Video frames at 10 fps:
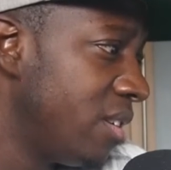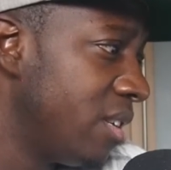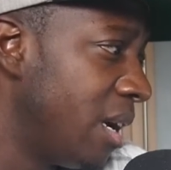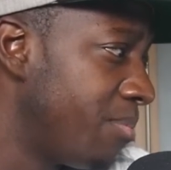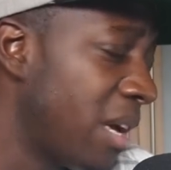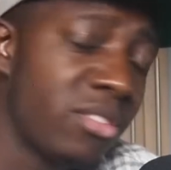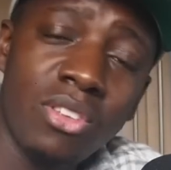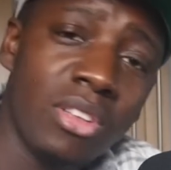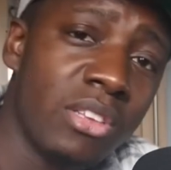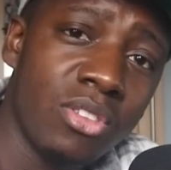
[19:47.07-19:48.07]
yeah, that's
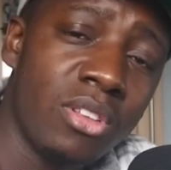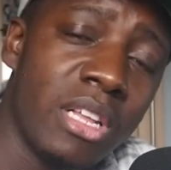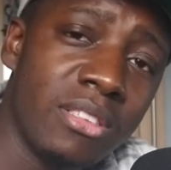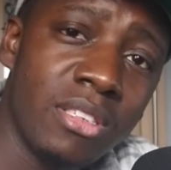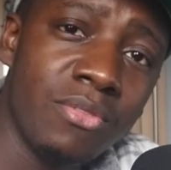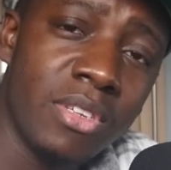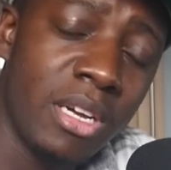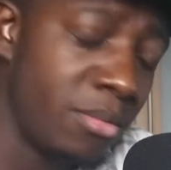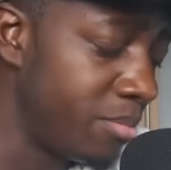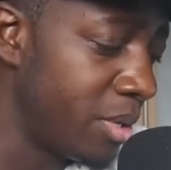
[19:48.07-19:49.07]
it for
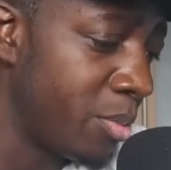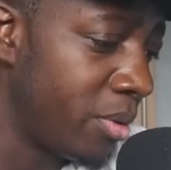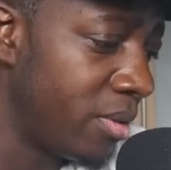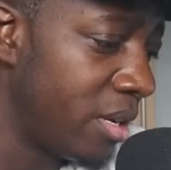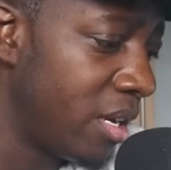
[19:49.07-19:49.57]
now, people.